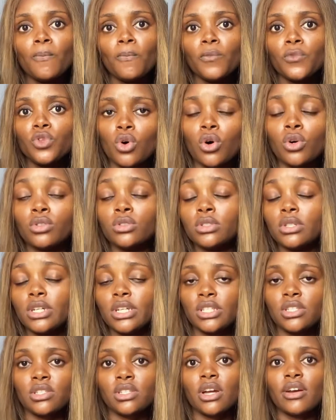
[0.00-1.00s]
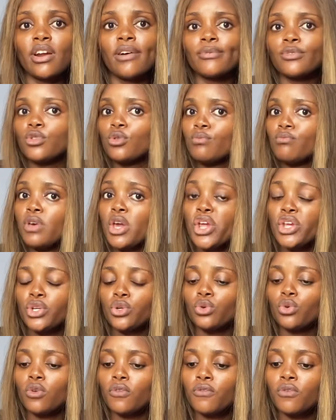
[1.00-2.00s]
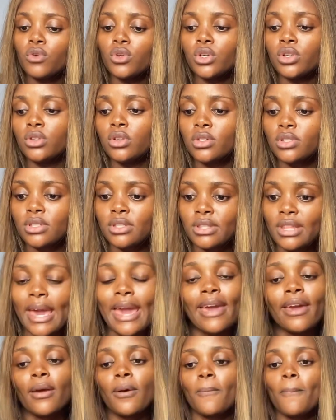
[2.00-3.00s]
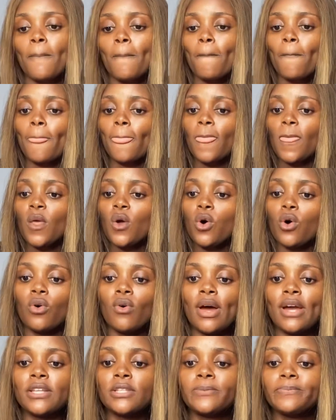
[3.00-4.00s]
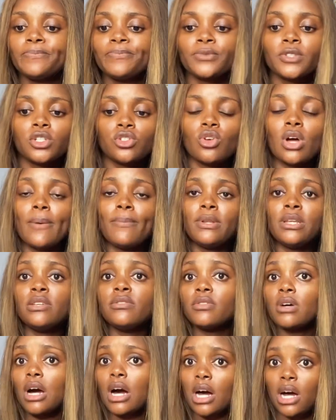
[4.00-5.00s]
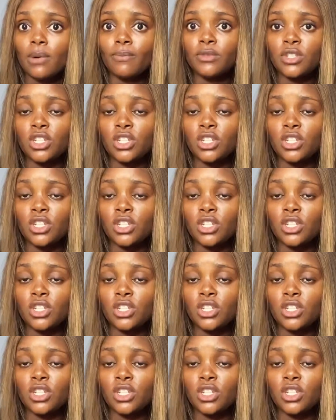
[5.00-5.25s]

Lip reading: Instagram, so make sure you're following us there. All right, so I believe the